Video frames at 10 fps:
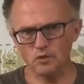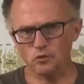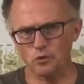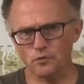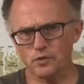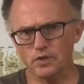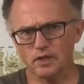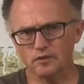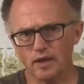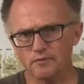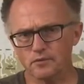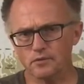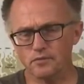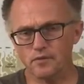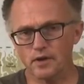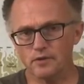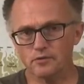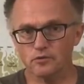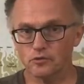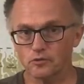so a few days after the
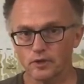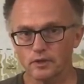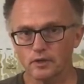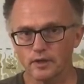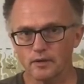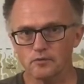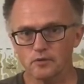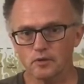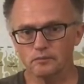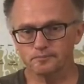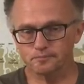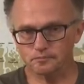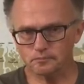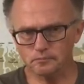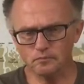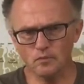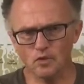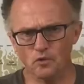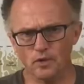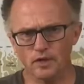fires destroyed the towns in
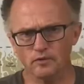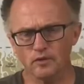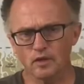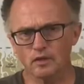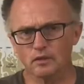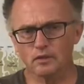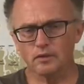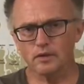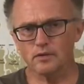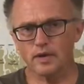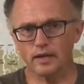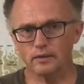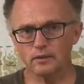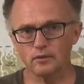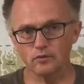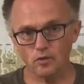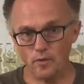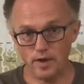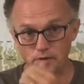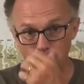Greece, then you had these
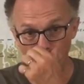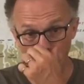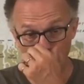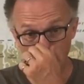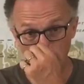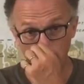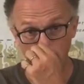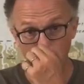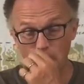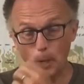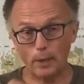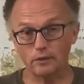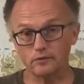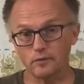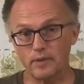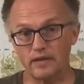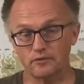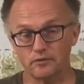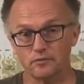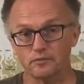torrential rains causing
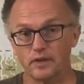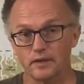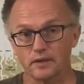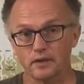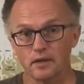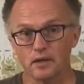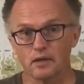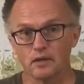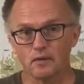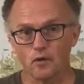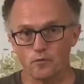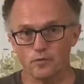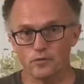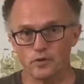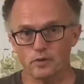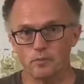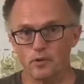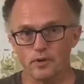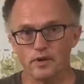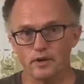massive flooding over the
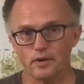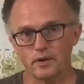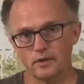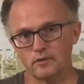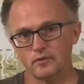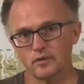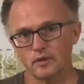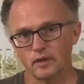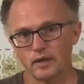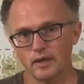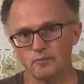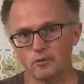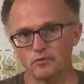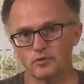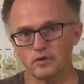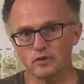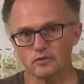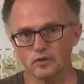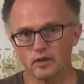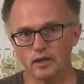burn areas. And we've seen
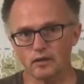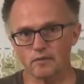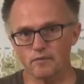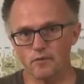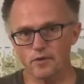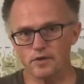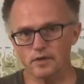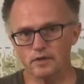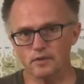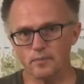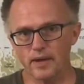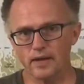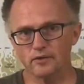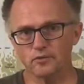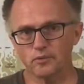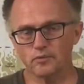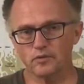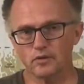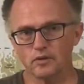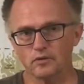this in California in the past. We've
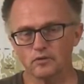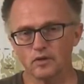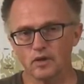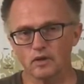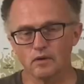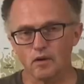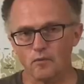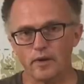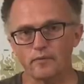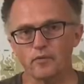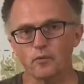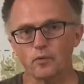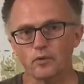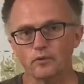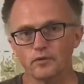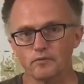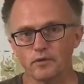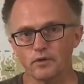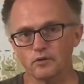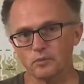seen this around the world in
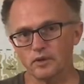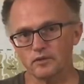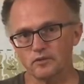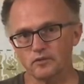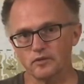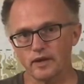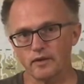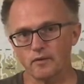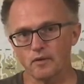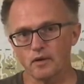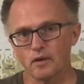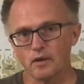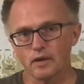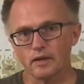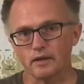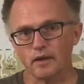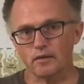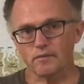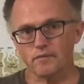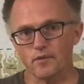various places now. In
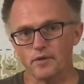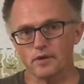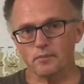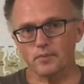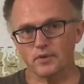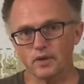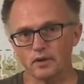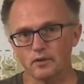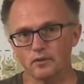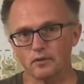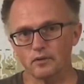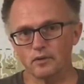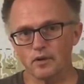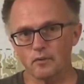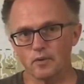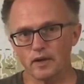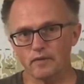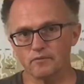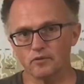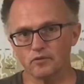California, in particular, we
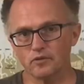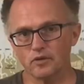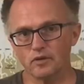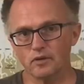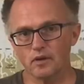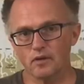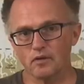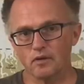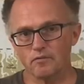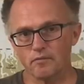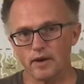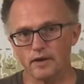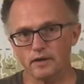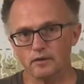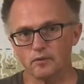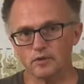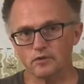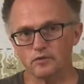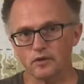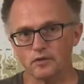have the city of Redding,
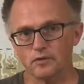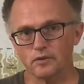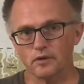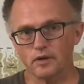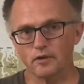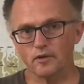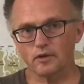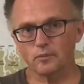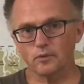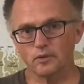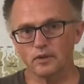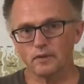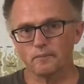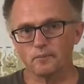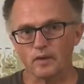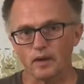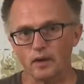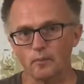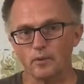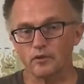which is under incredible
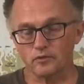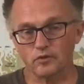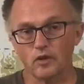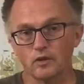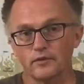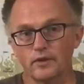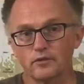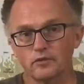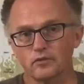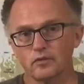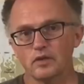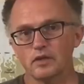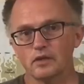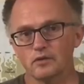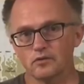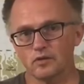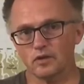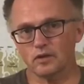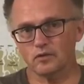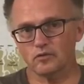um, assault. Now, this is an inland
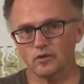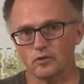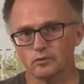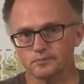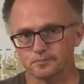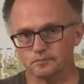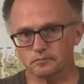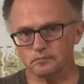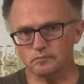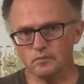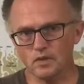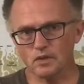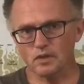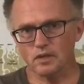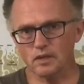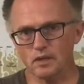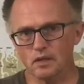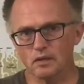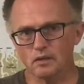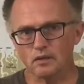city, so the
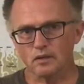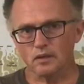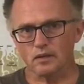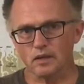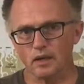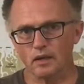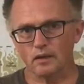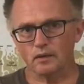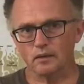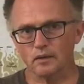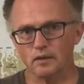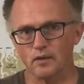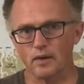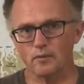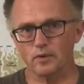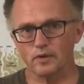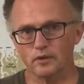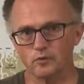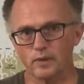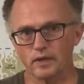the uh, you know I wouldn't
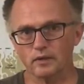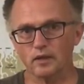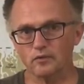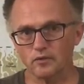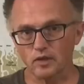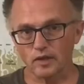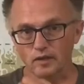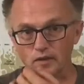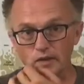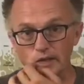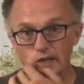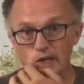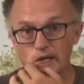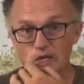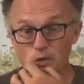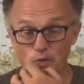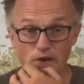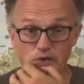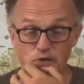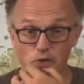expect us to get the
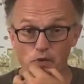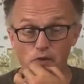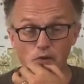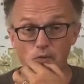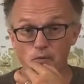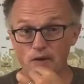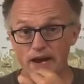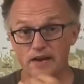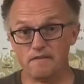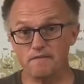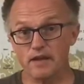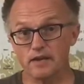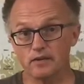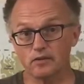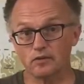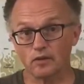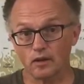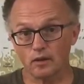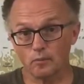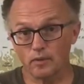torrential rain events
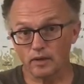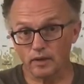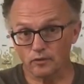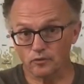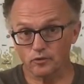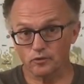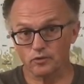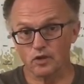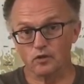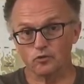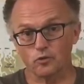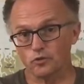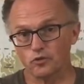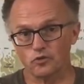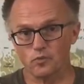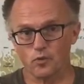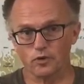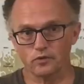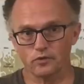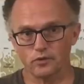um, unless there's sources of
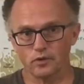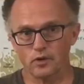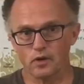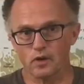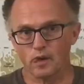moisture,